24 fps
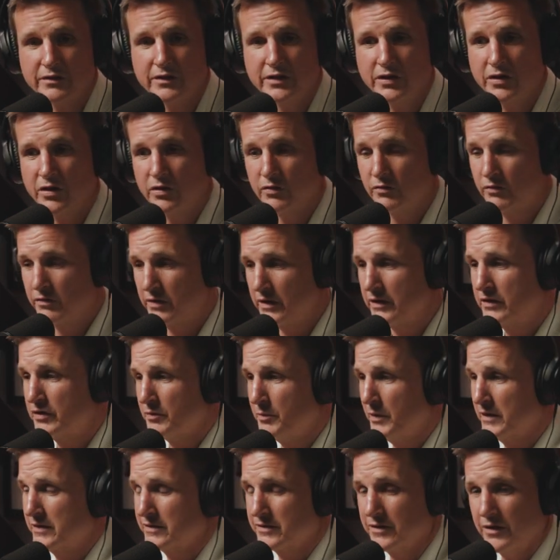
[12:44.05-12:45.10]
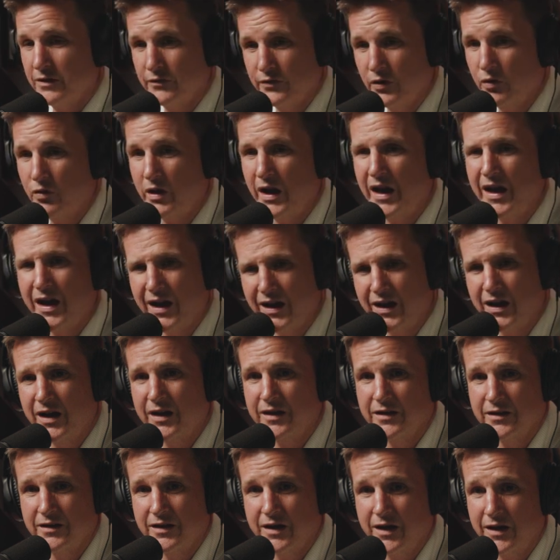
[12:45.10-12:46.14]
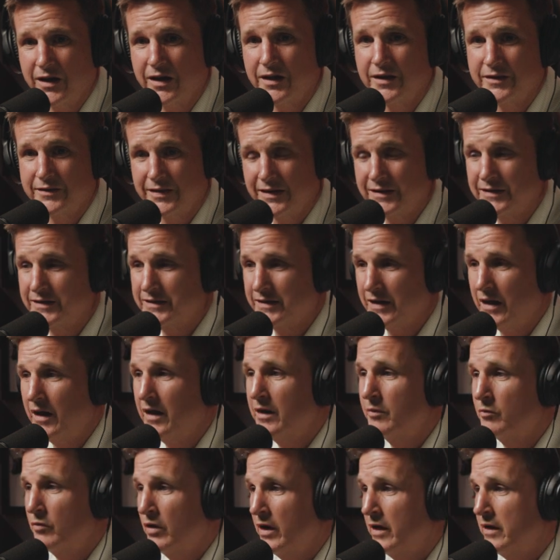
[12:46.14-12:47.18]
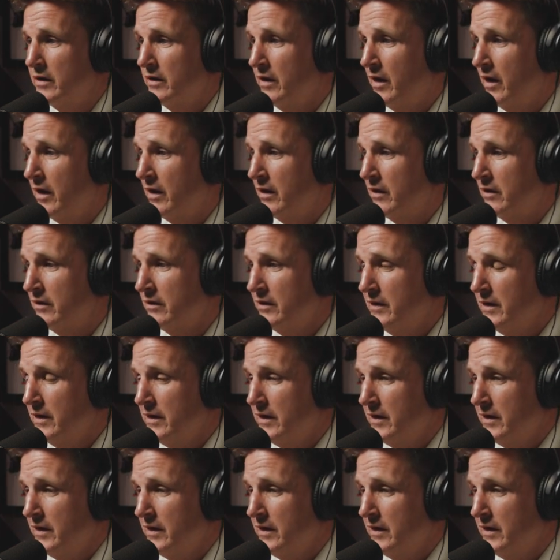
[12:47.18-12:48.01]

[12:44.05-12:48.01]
you know, think to myself, okay, I gotta take the time right now